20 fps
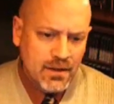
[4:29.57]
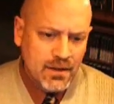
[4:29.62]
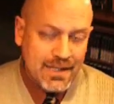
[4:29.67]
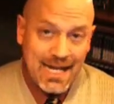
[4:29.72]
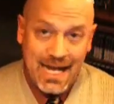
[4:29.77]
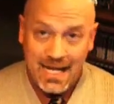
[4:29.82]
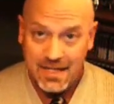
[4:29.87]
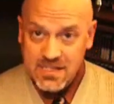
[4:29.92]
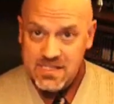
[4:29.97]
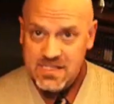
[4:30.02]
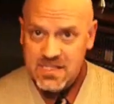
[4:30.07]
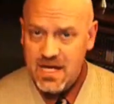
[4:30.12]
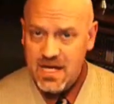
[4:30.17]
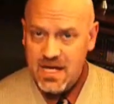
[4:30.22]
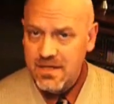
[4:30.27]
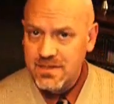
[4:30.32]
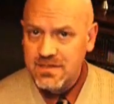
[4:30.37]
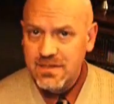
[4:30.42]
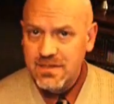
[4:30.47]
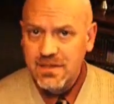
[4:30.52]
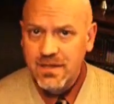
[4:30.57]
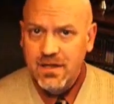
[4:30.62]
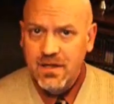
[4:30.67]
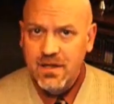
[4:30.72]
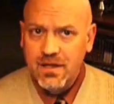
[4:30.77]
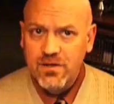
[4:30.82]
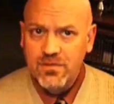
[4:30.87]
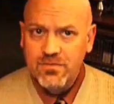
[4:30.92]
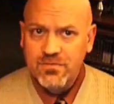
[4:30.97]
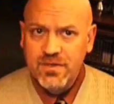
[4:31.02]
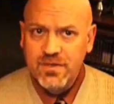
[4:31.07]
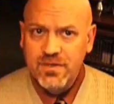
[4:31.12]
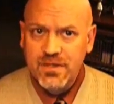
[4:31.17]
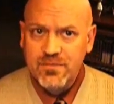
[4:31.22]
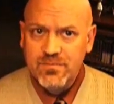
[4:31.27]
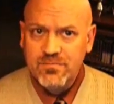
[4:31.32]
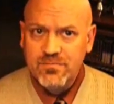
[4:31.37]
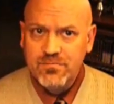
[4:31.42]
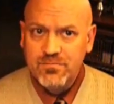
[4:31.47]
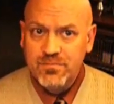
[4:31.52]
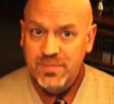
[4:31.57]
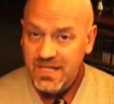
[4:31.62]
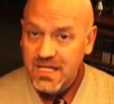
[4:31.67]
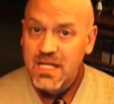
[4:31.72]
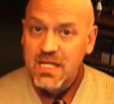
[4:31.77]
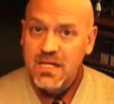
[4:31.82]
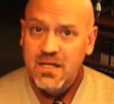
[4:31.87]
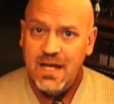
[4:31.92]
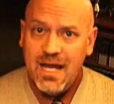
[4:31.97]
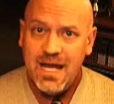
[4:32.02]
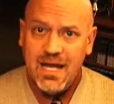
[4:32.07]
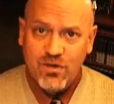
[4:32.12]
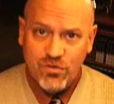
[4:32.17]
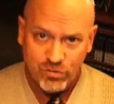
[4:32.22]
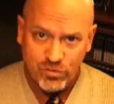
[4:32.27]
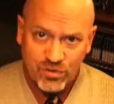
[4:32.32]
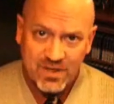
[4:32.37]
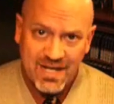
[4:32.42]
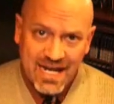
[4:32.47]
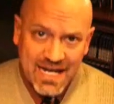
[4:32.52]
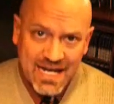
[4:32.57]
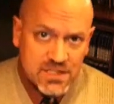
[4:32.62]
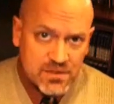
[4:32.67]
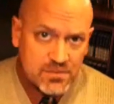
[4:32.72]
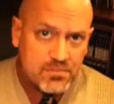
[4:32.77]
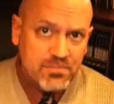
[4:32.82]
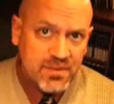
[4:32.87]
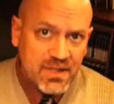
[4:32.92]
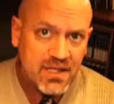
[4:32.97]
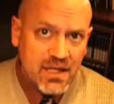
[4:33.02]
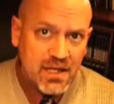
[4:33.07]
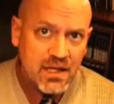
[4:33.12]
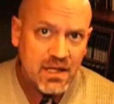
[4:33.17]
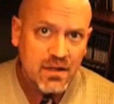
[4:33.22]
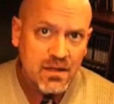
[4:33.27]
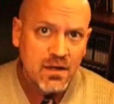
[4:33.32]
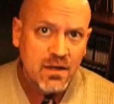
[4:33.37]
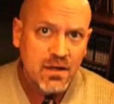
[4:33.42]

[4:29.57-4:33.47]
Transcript: he hates the idea of him being a created being,